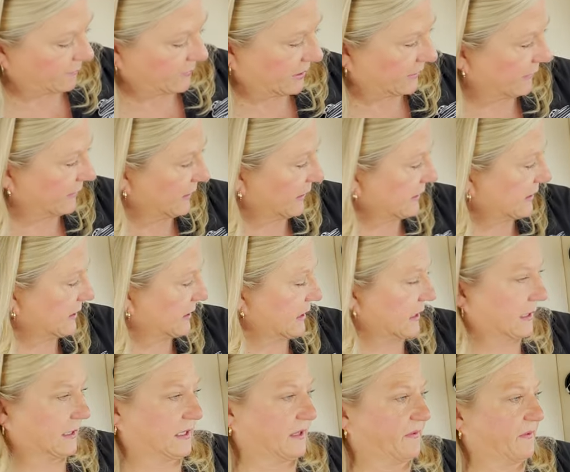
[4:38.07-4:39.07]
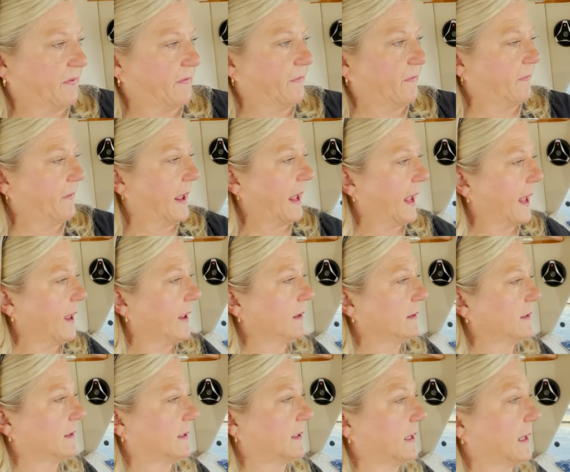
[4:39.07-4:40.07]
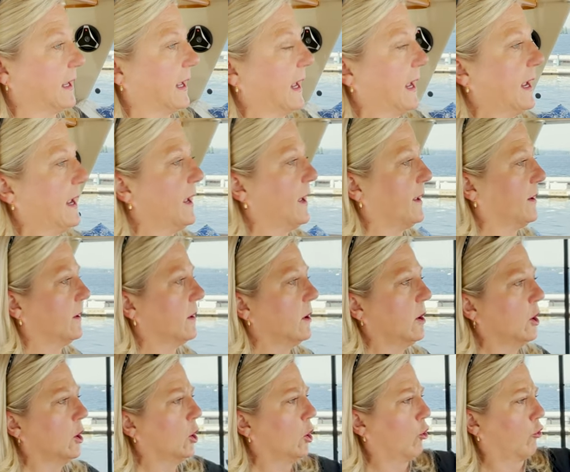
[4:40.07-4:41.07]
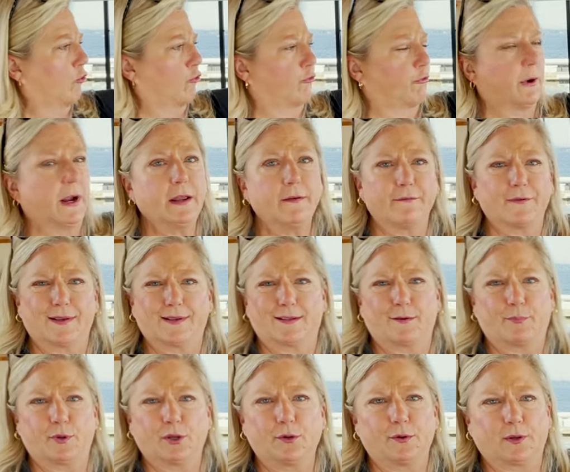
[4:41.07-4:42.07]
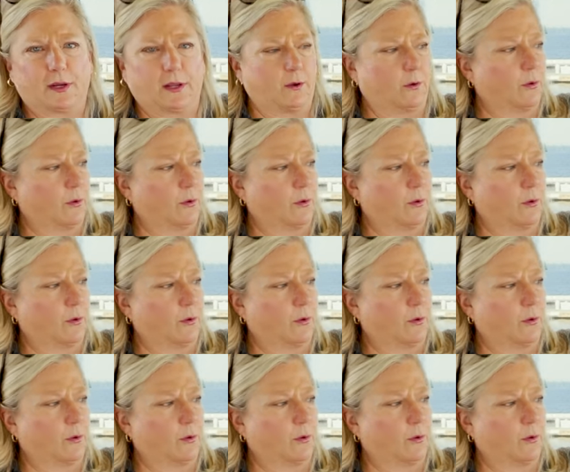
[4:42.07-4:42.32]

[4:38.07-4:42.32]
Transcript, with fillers: I mean, this thing's fancy, and great visibility,